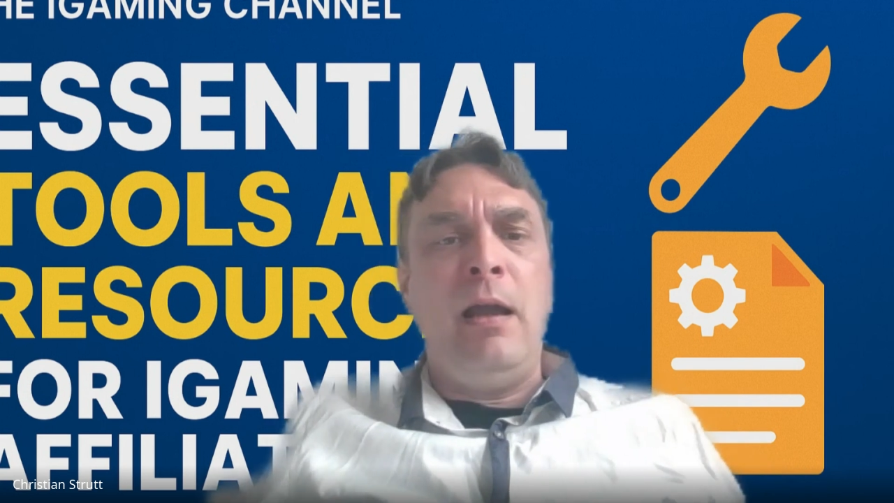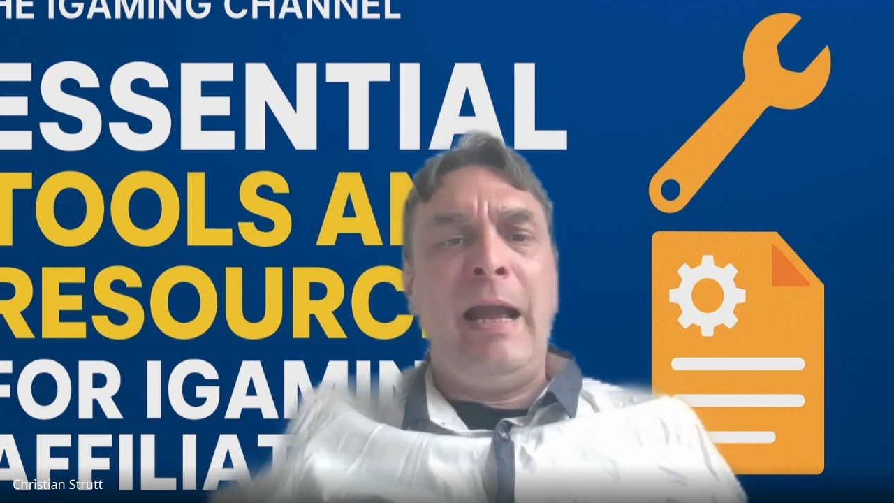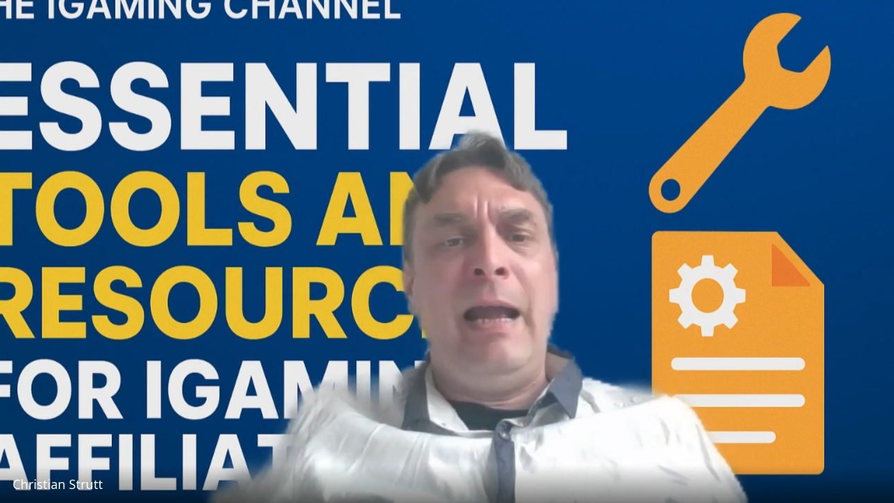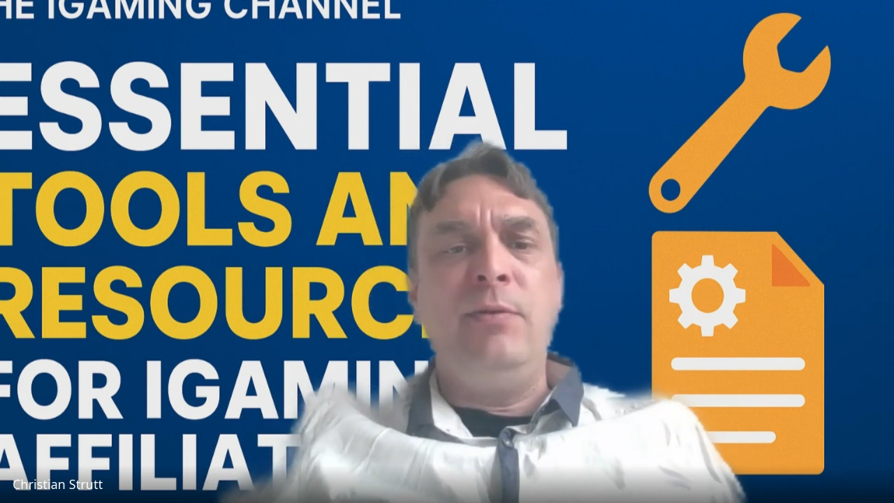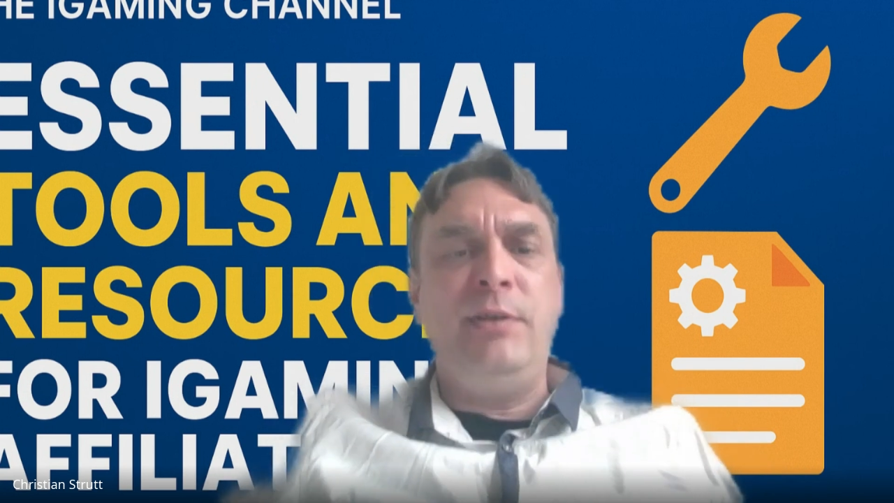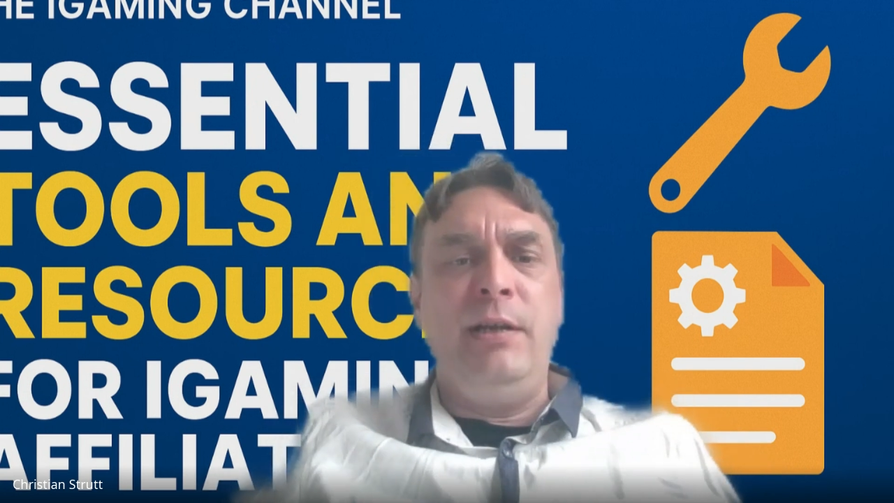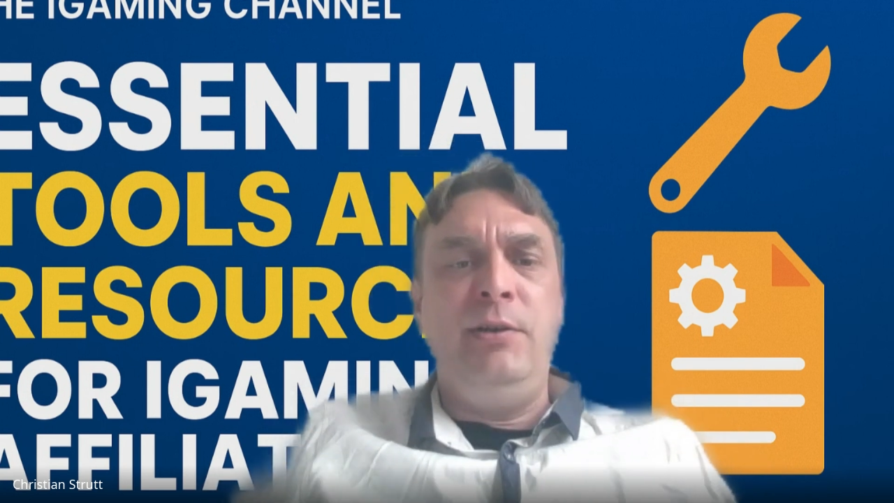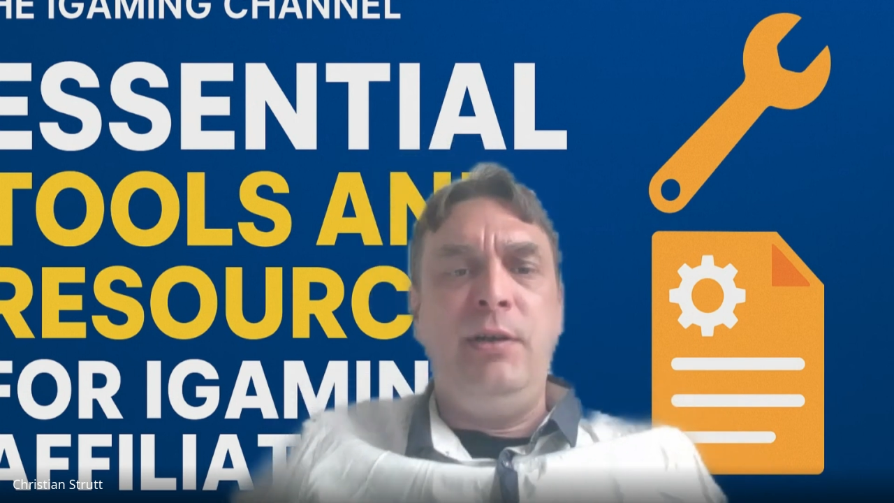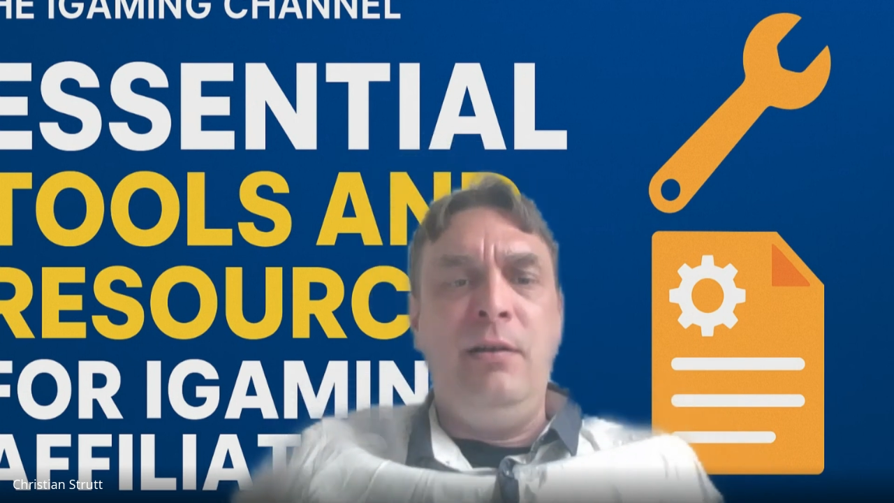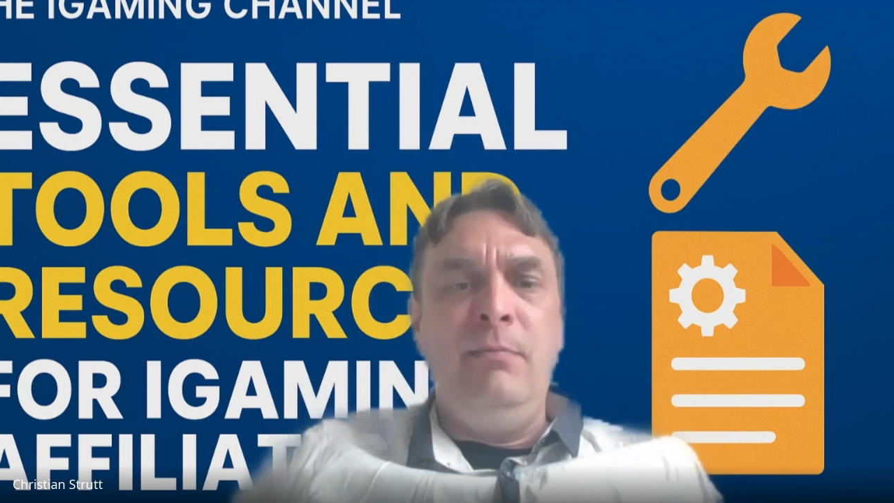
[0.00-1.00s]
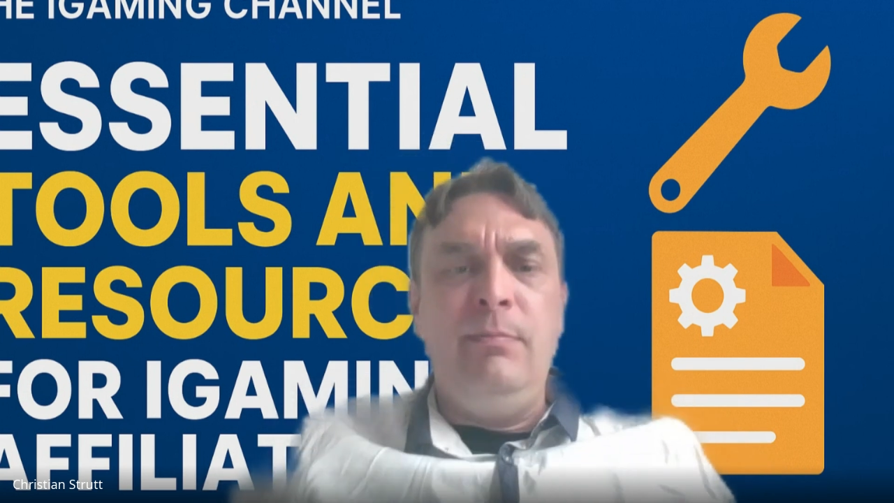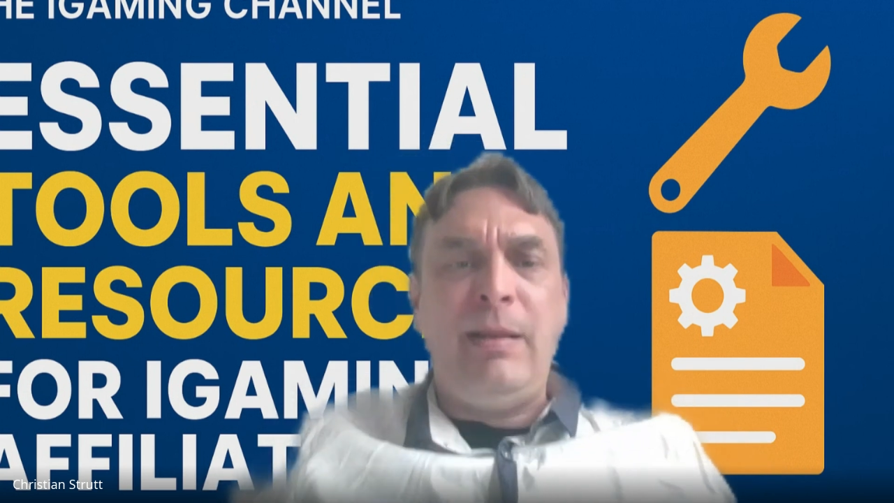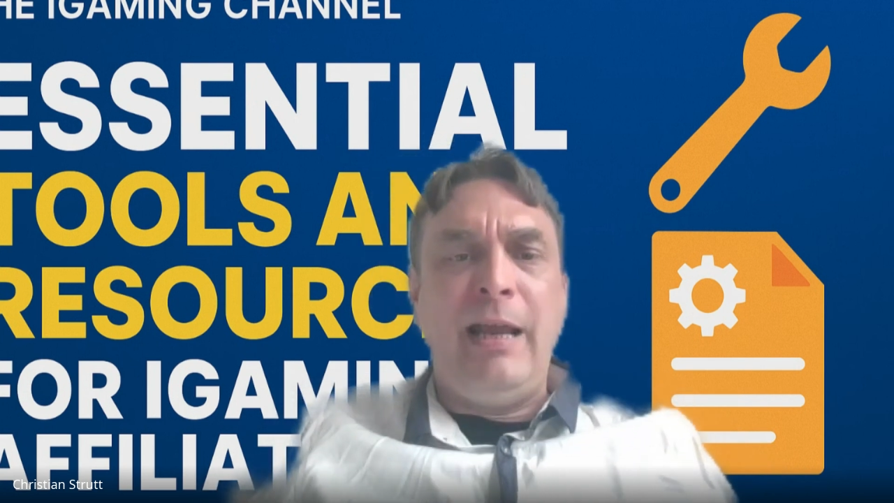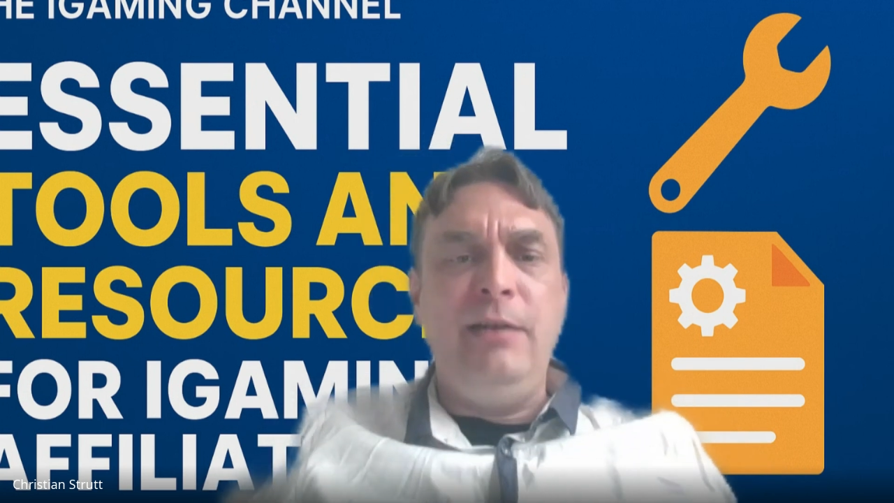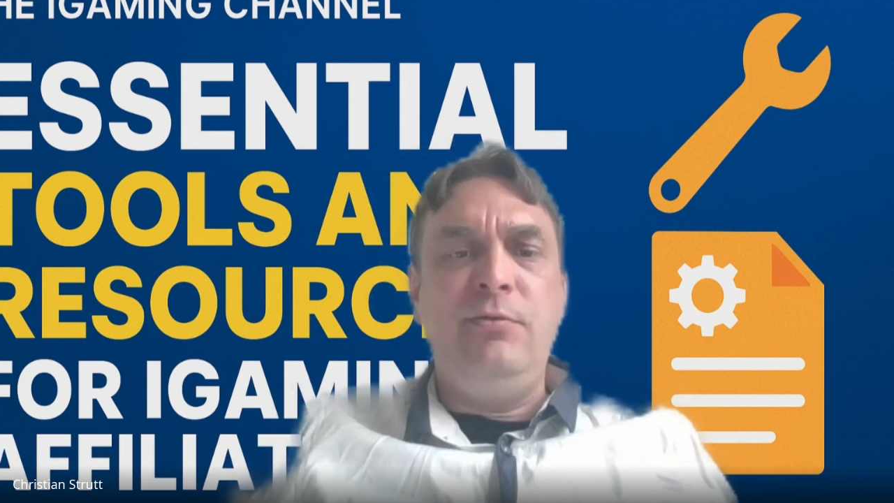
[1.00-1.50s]
acquisition,
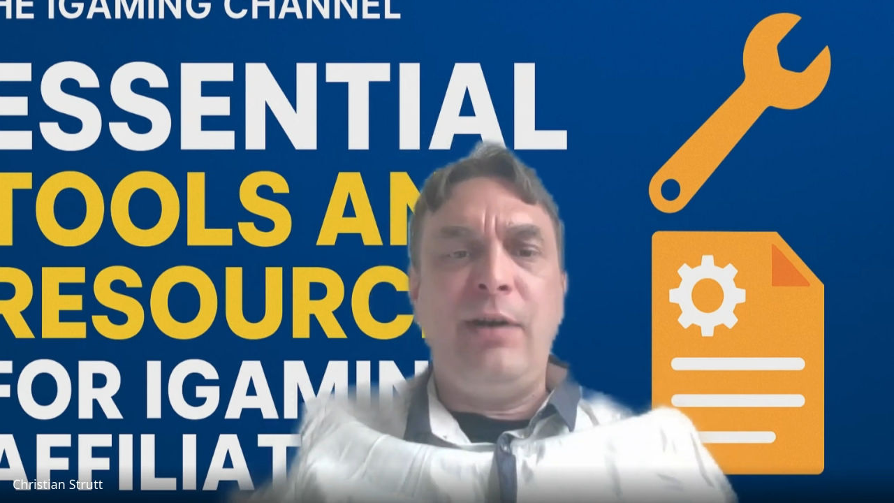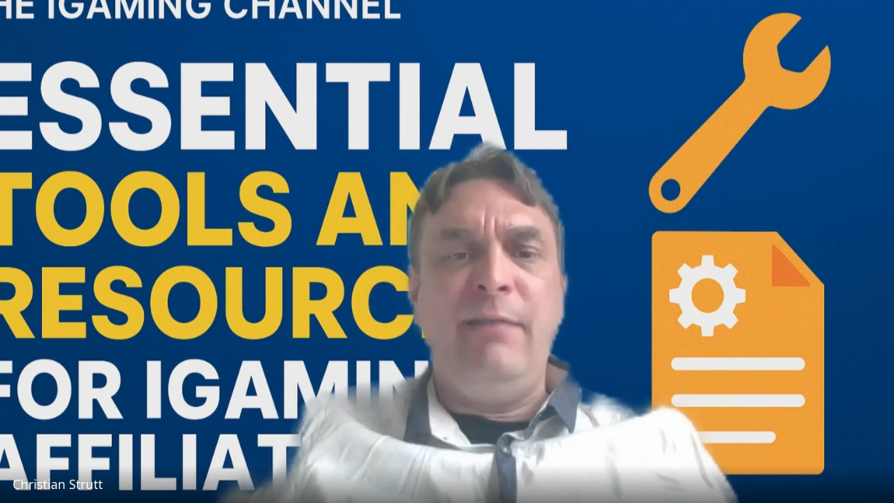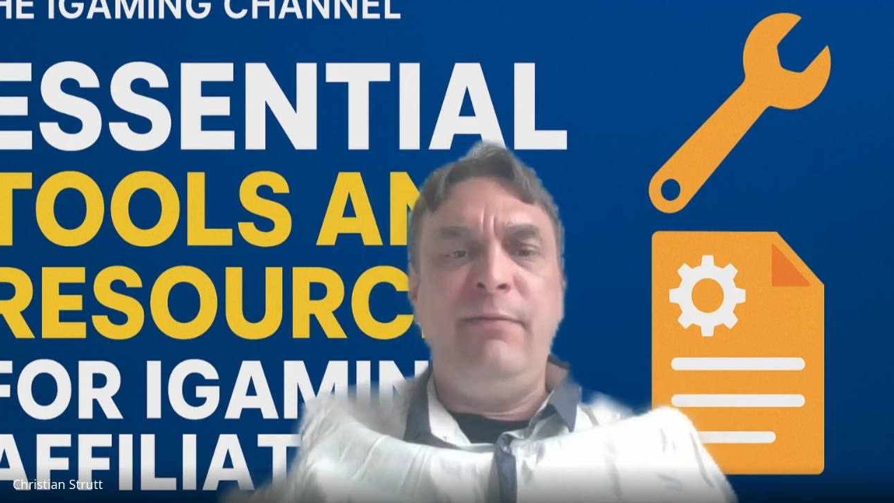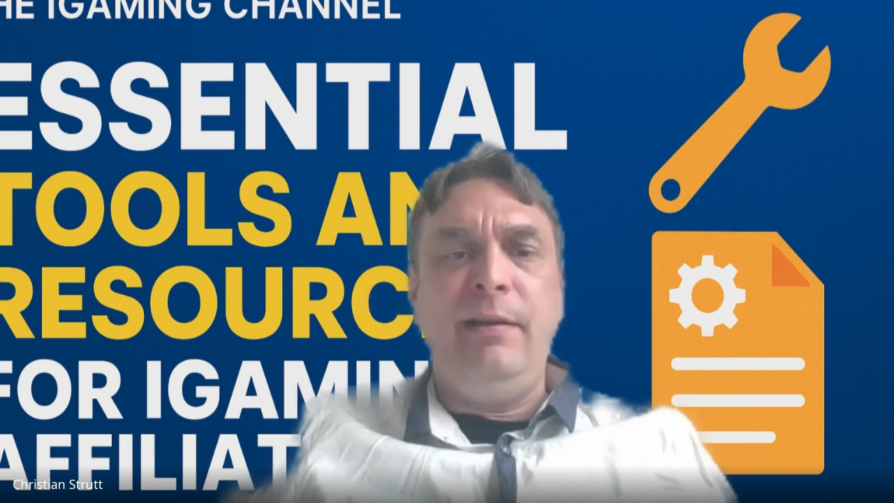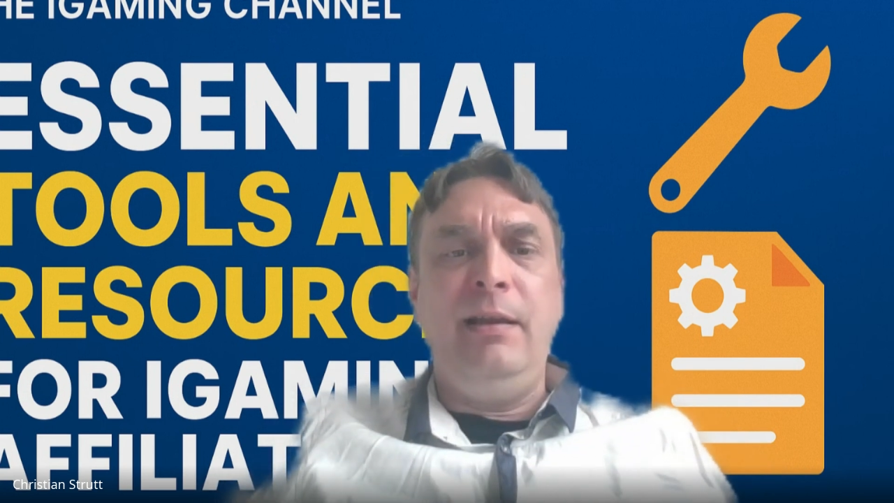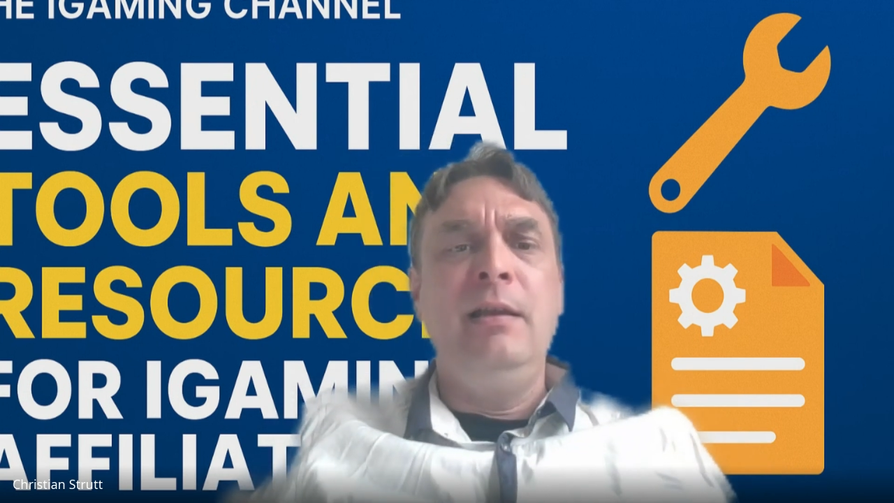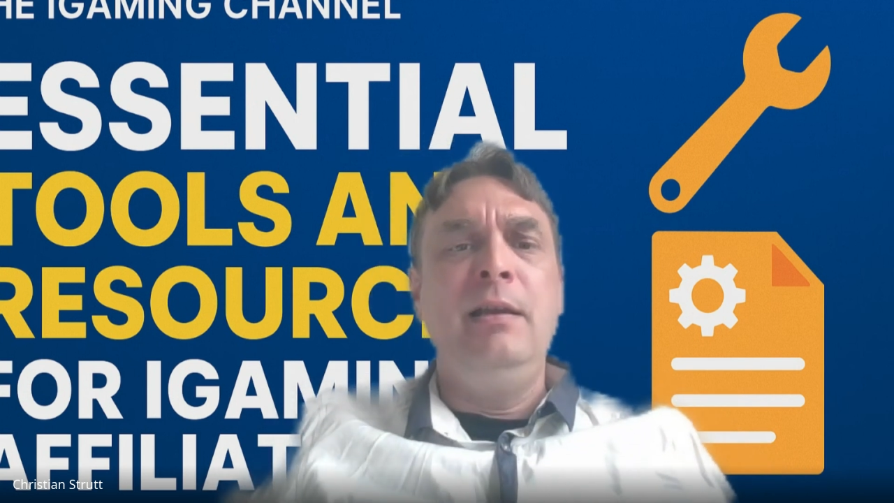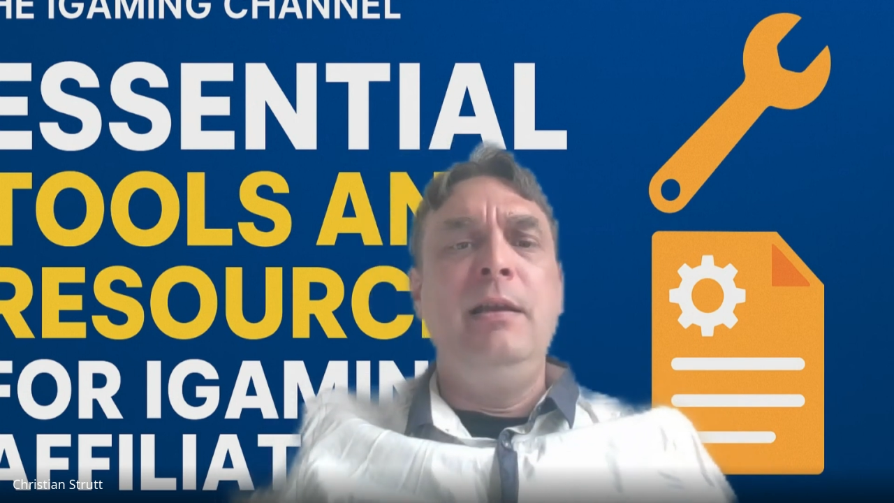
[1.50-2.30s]
paid traffic,